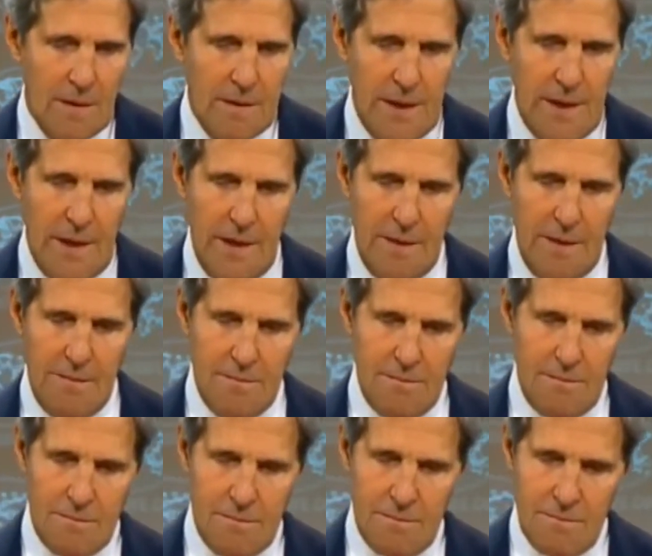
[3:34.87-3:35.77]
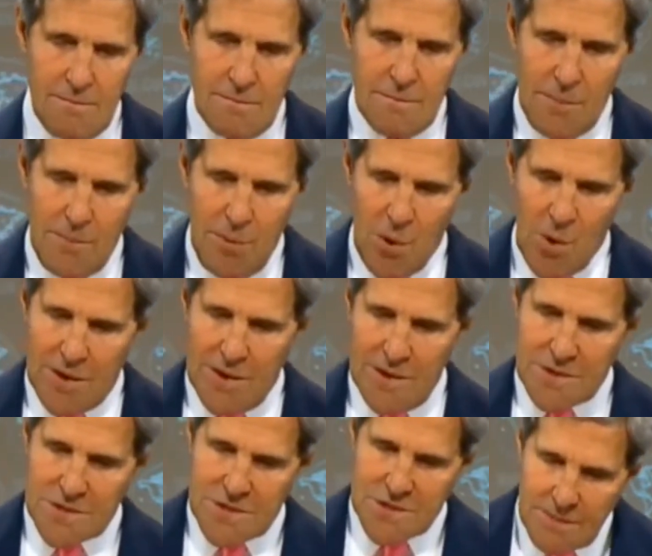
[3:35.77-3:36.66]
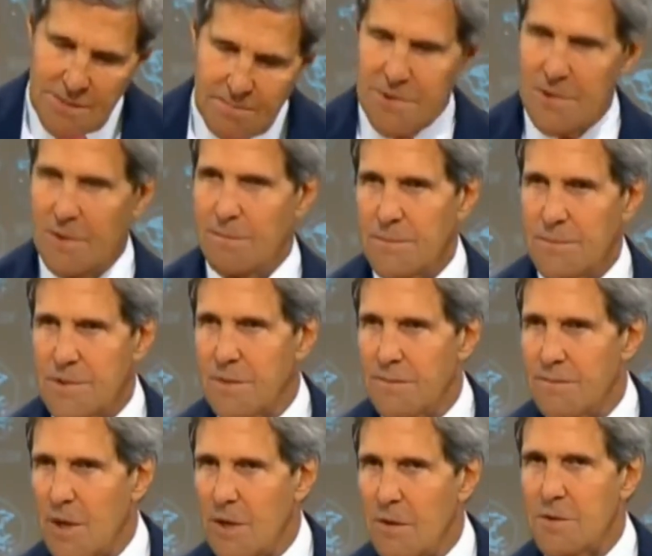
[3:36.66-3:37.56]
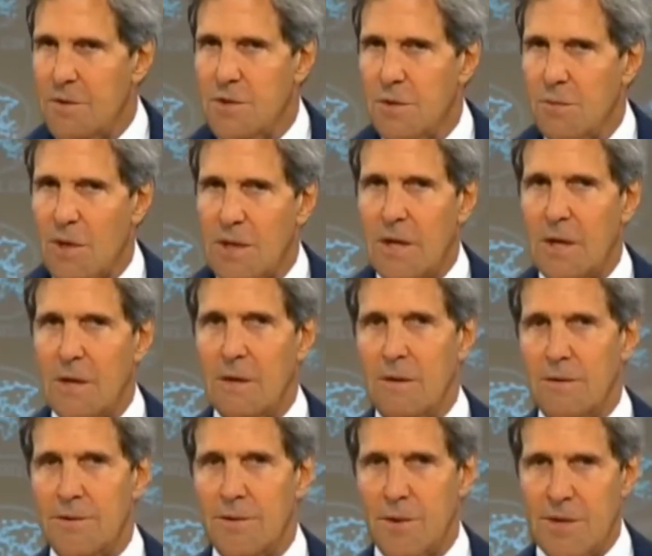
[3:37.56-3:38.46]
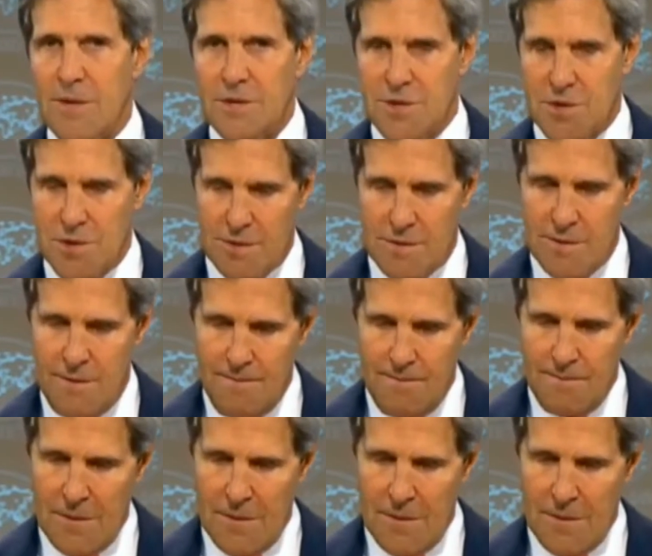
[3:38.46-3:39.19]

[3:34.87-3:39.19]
the reported symptoms of those who were killed or injured,